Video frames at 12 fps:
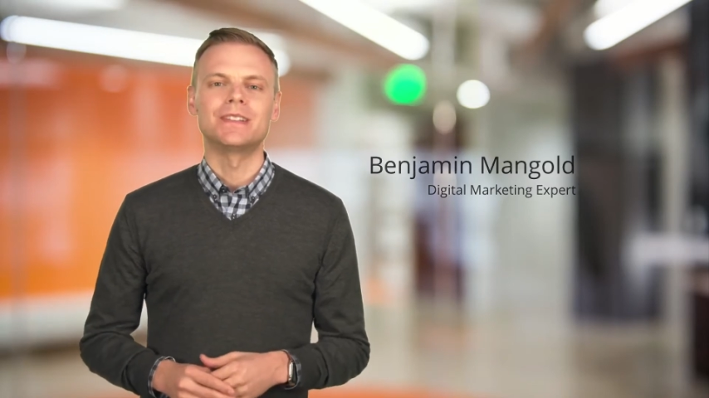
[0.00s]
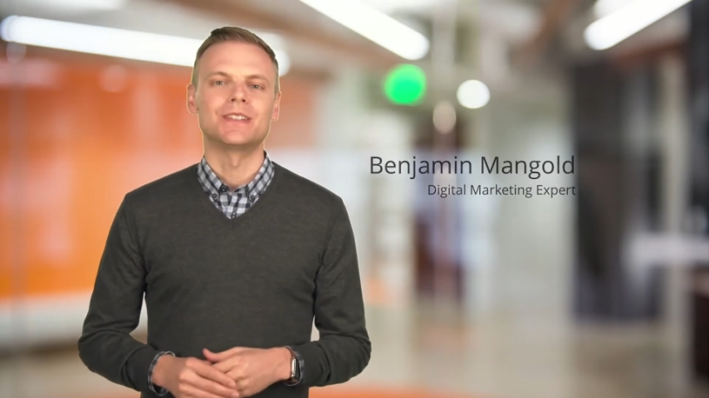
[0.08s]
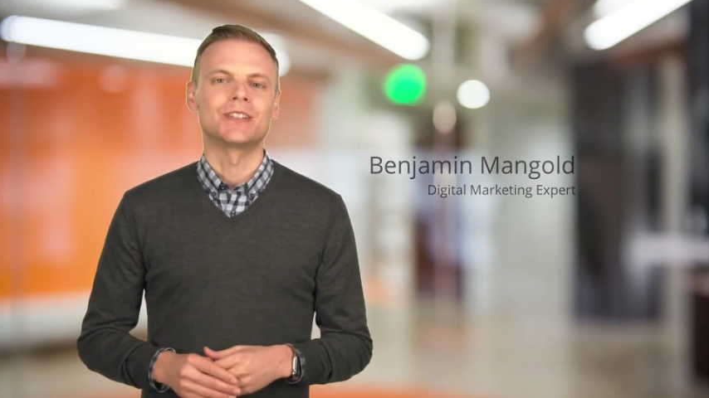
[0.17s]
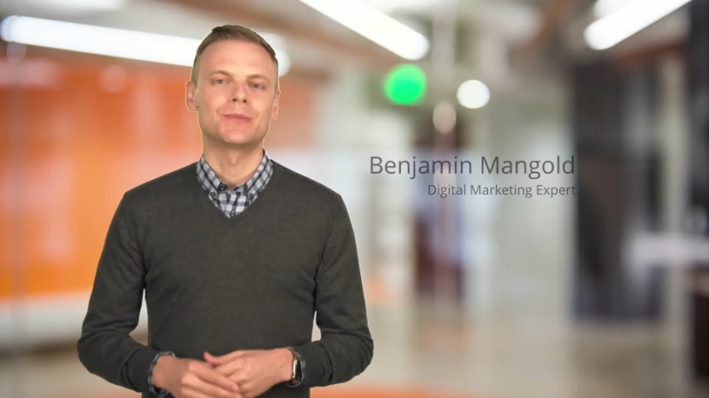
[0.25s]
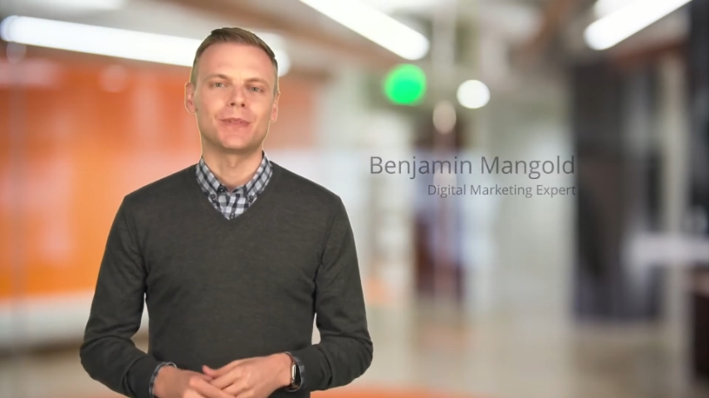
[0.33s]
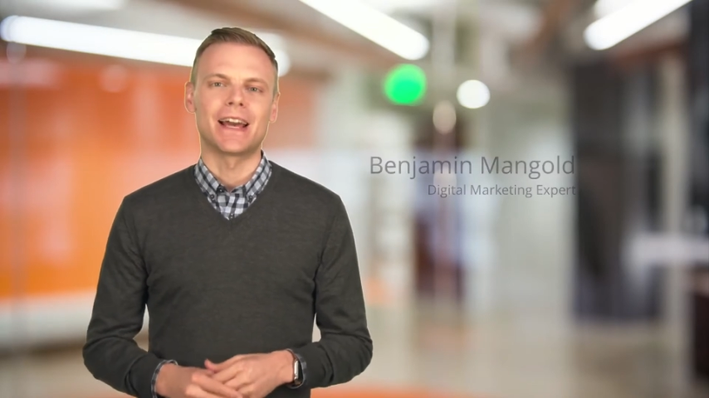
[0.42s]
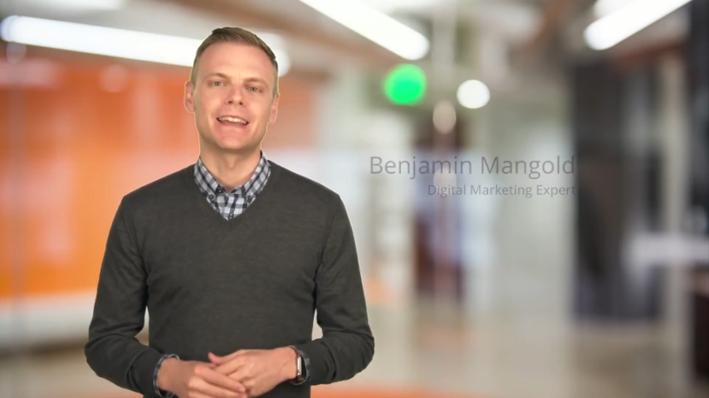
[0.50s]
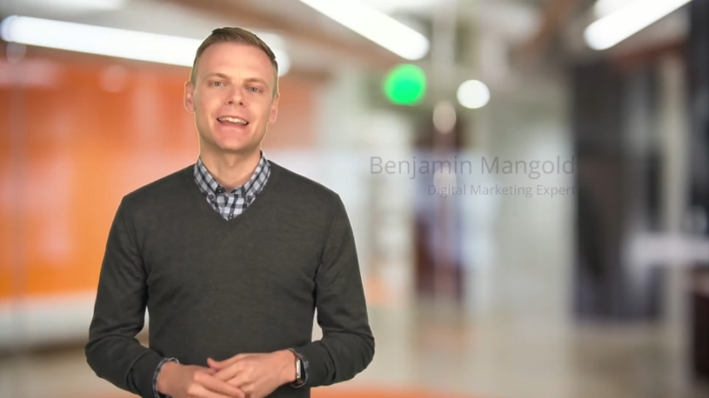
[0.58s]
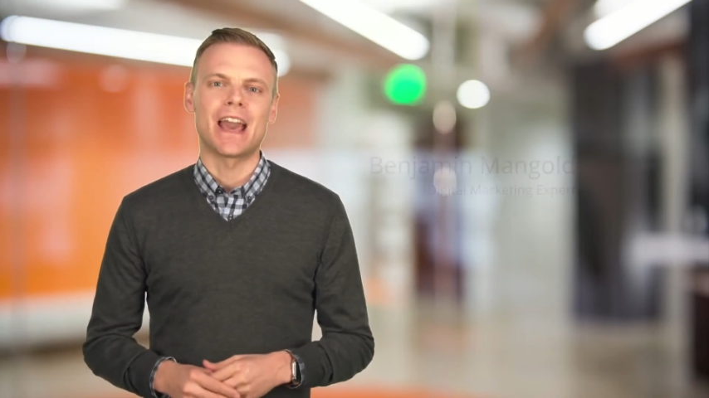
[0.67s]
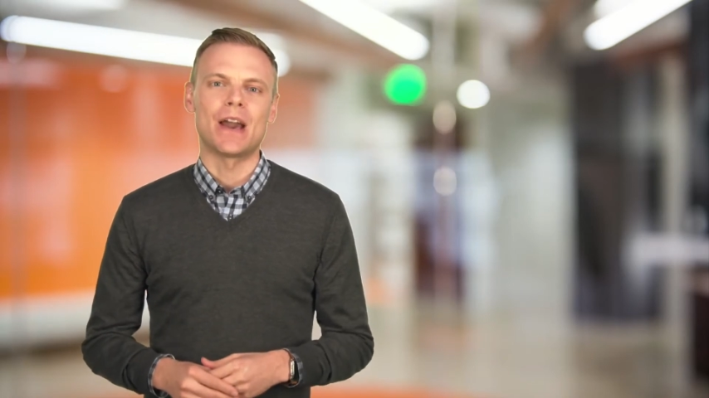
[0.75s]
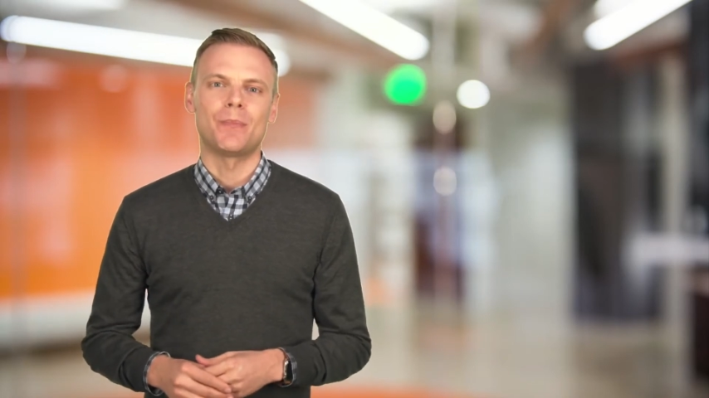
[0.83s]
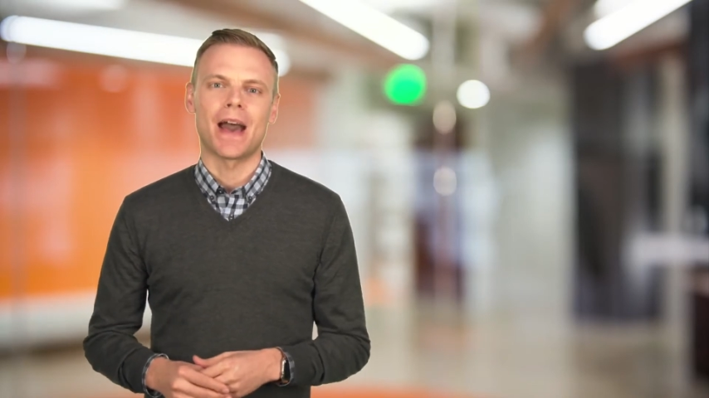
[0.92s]
display
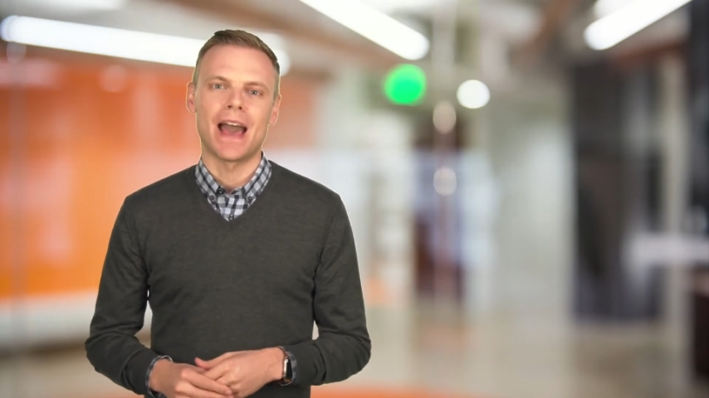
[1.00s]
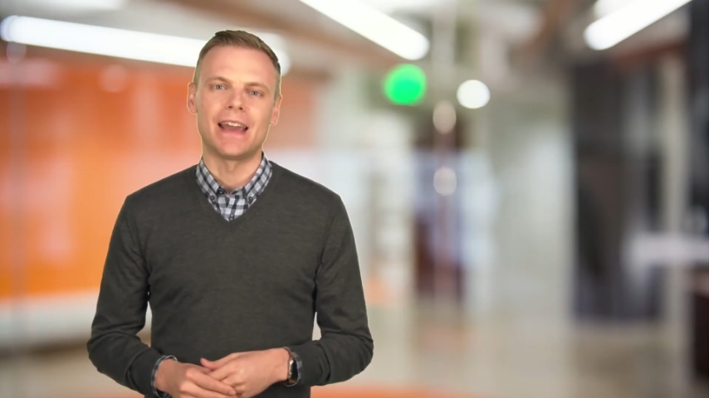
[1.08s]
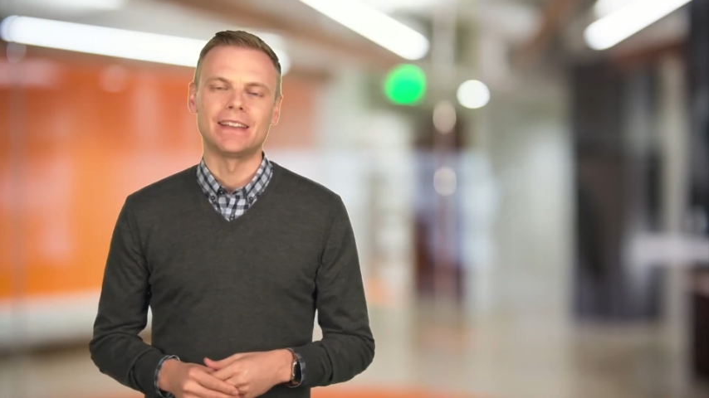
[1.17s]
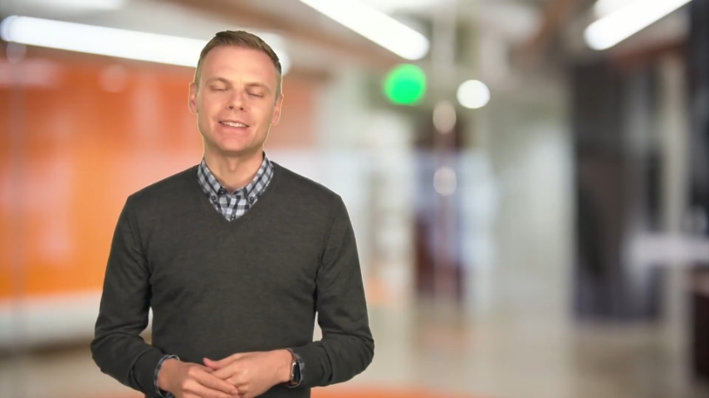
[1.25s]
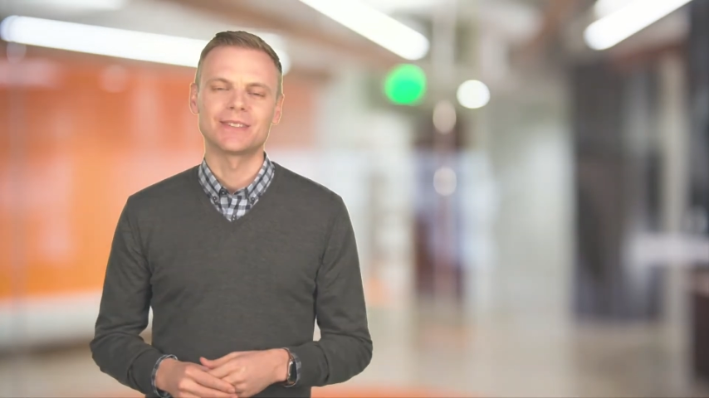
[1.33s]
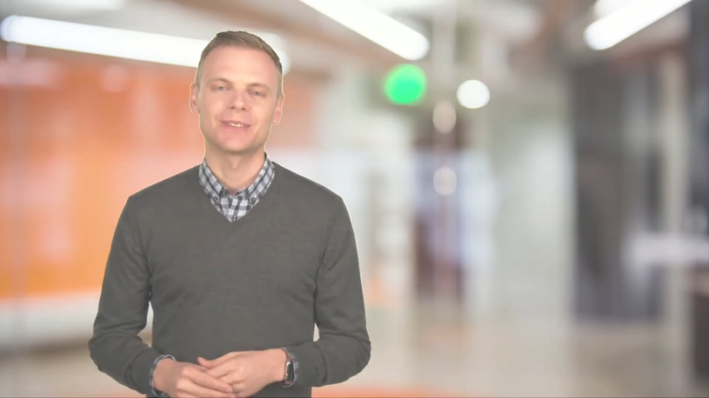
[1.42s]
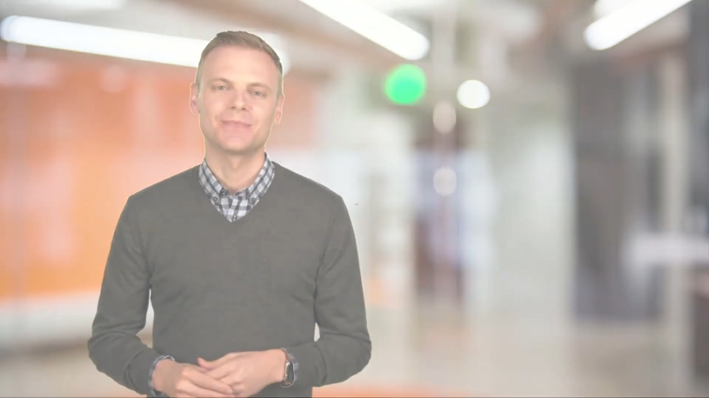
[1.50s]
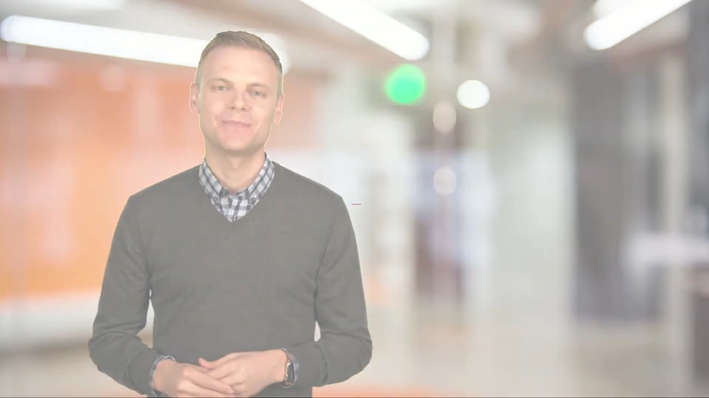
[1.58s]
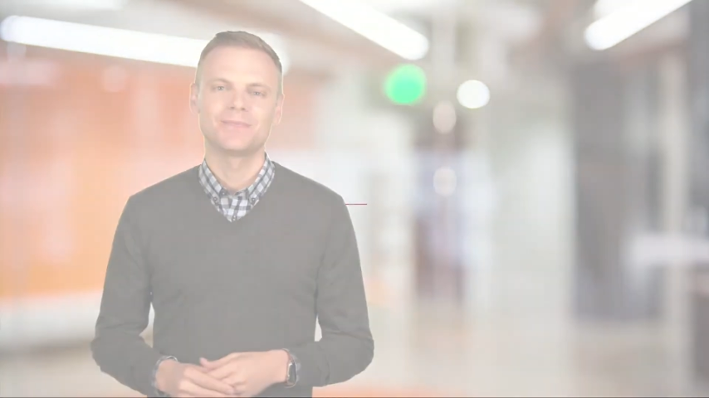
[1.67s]
campaigns.